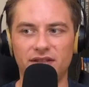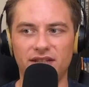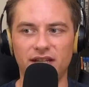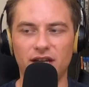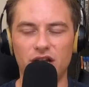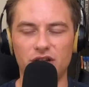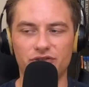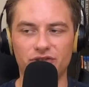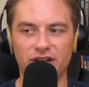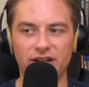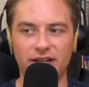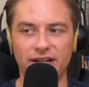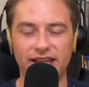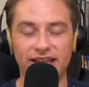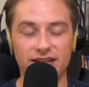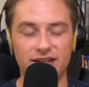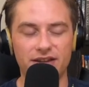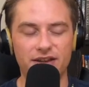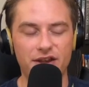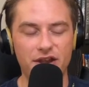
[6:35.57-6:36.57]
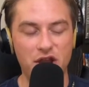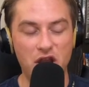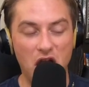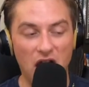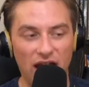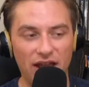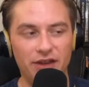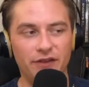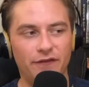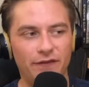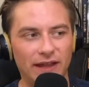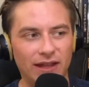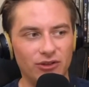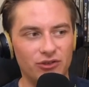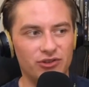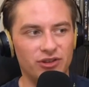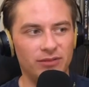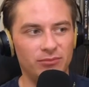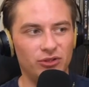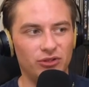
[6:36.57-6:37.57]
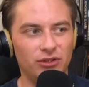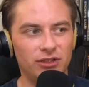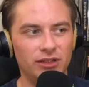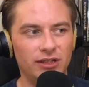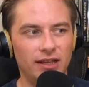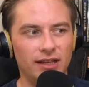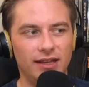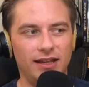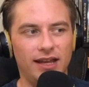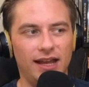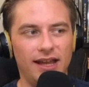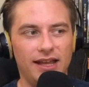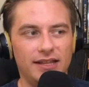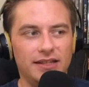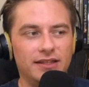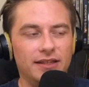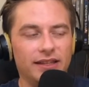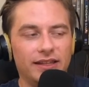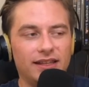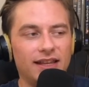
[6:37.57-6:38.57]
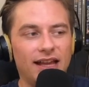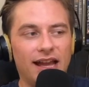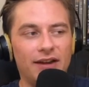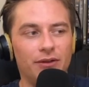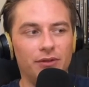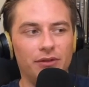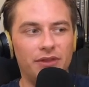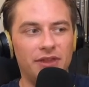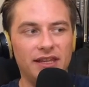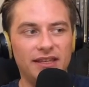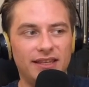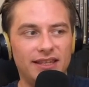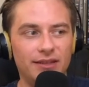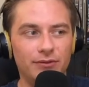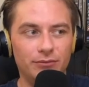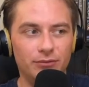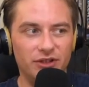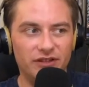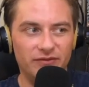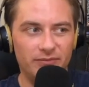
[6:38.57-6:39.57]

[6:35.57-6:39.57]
DeAndre Ayton not in foul trouble, like, I don't think he would have